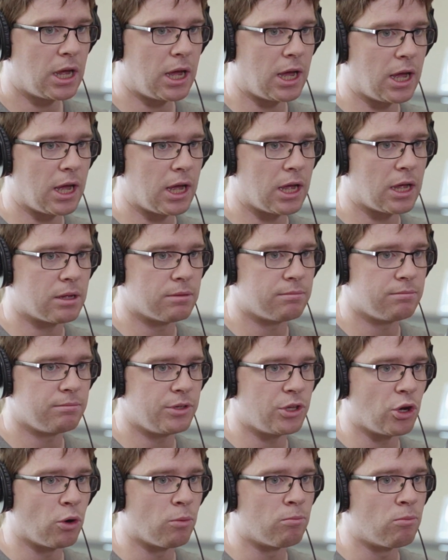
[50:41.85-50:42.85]

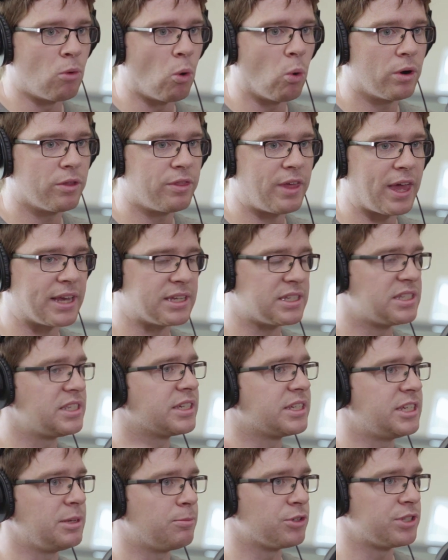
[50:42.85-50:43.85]
more than
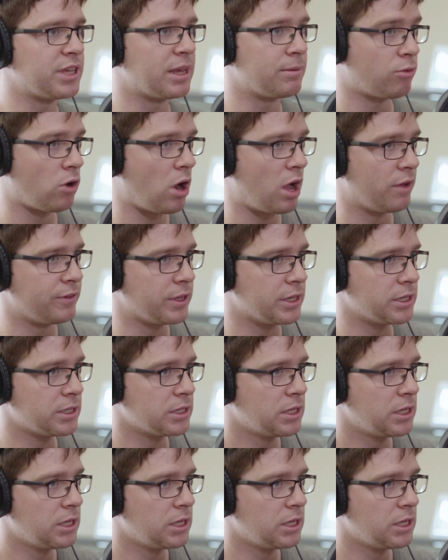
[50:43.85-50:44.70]
60% profit,